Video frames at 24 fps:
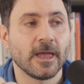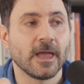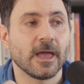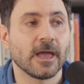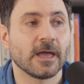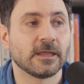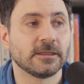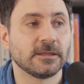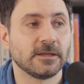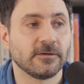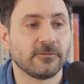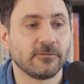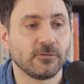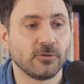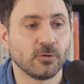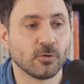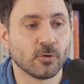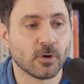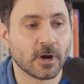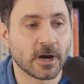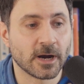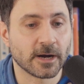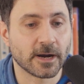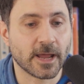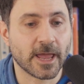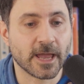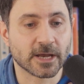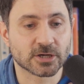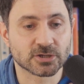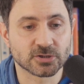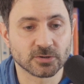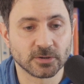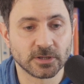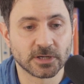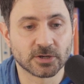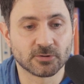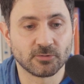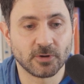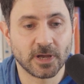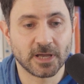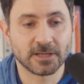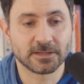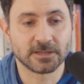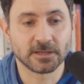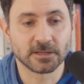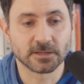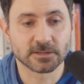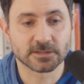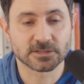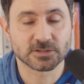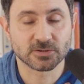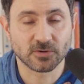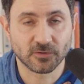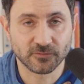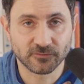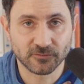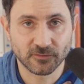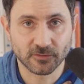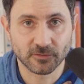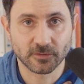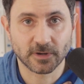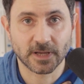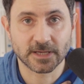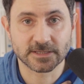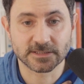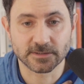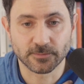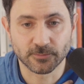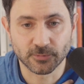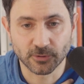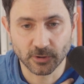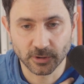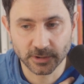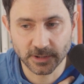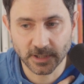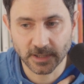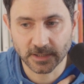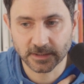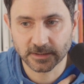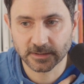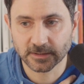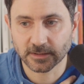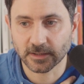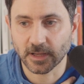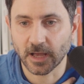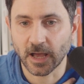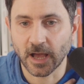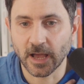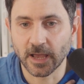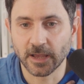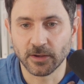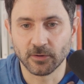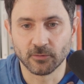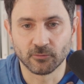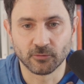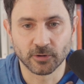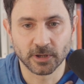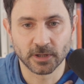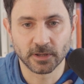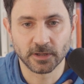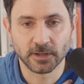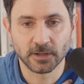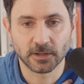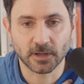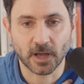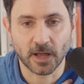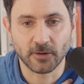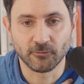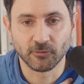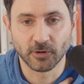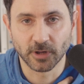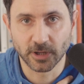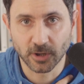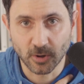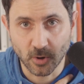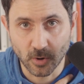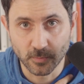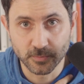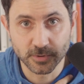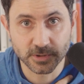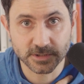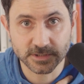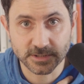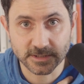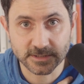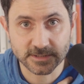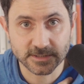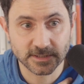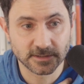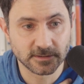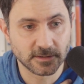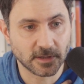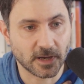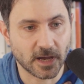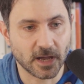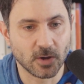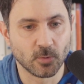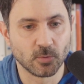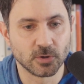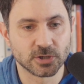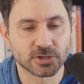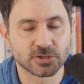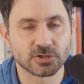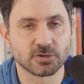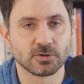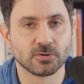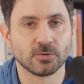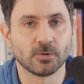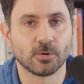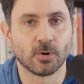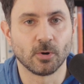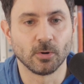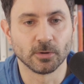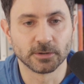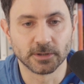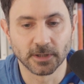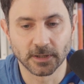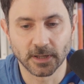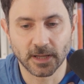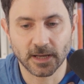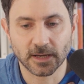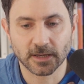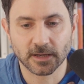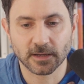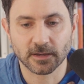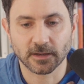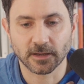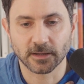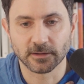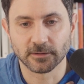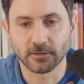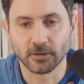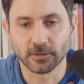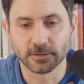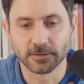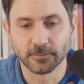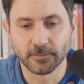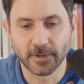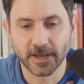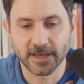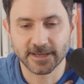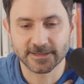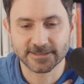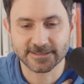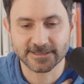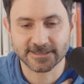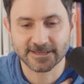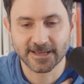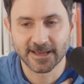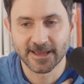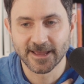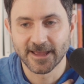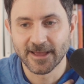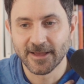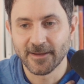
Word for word: And if you are actually creating software as a product, I really, I really hope you succeed. I wish you all the luck and all the best.